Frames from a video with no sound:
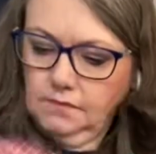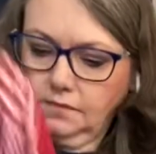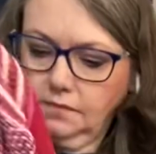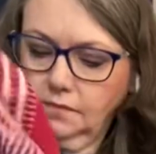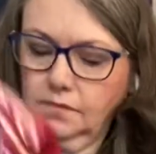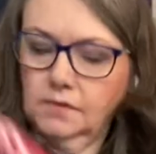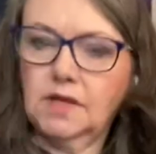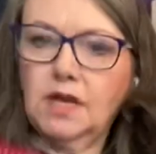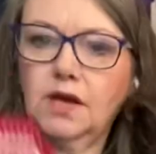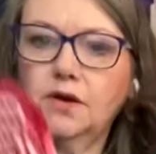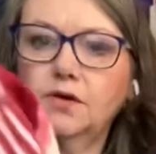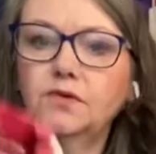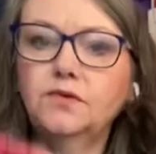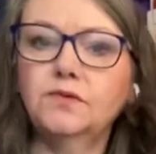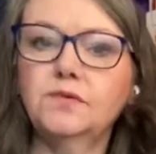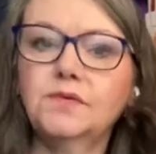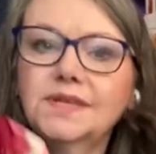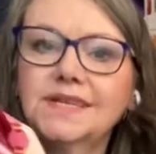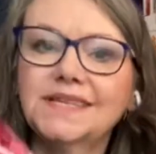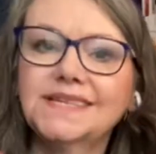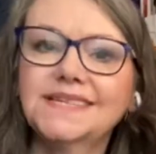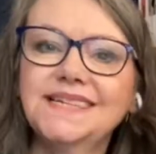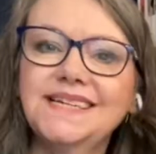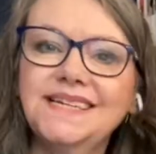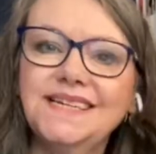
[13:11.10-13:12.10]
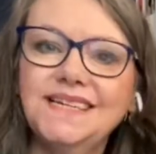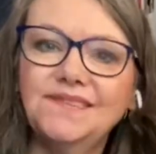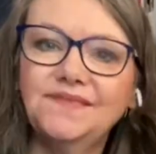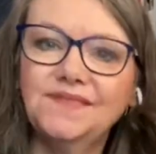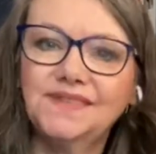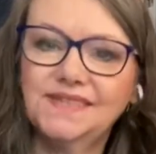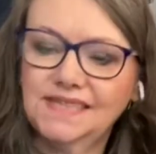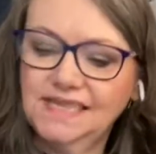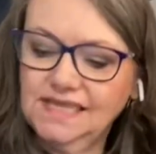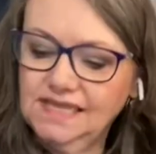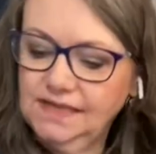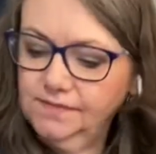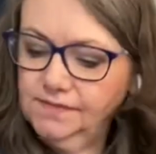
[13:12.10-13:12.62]
no, the sleeve
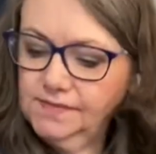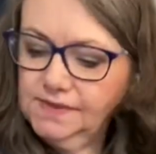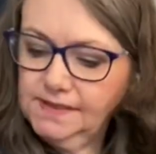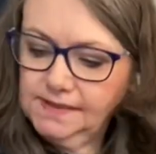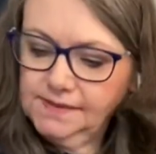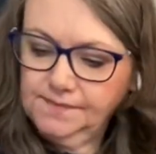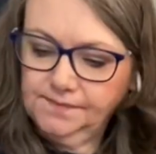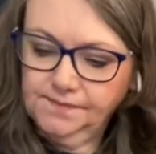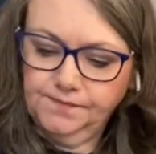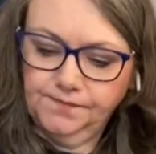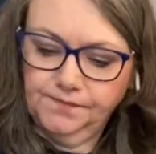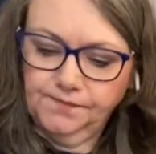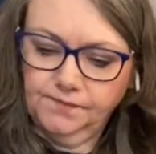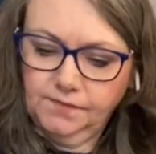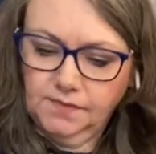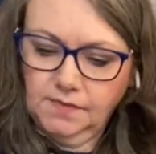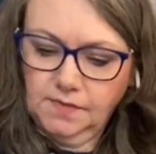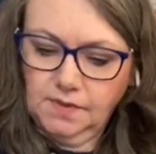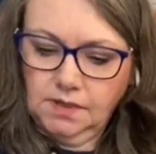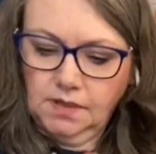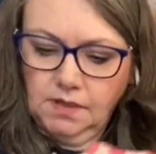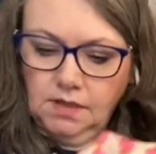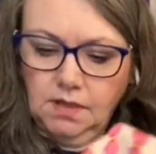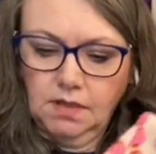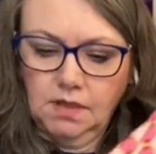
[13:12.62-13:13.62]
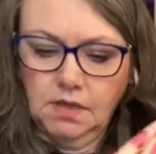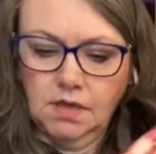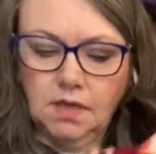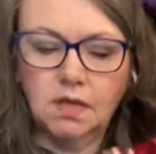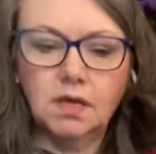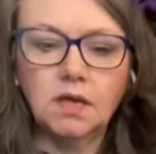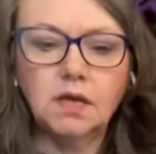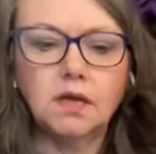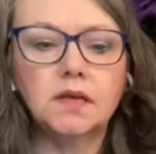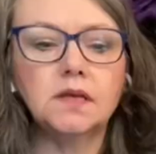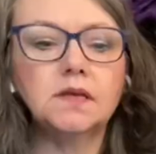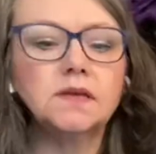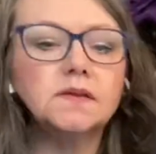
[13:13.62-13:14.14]
seams.
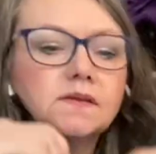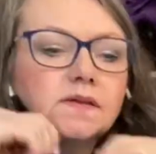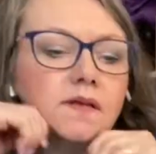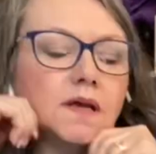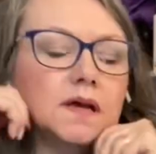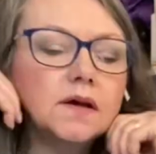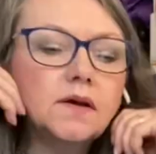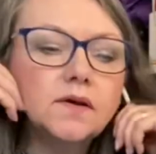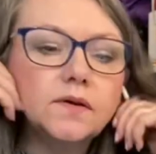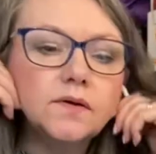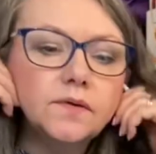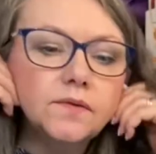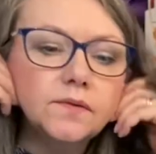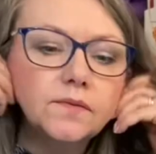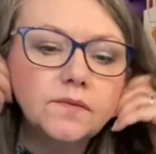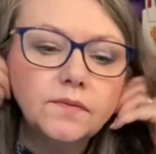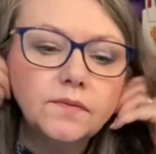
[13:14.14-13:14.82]
So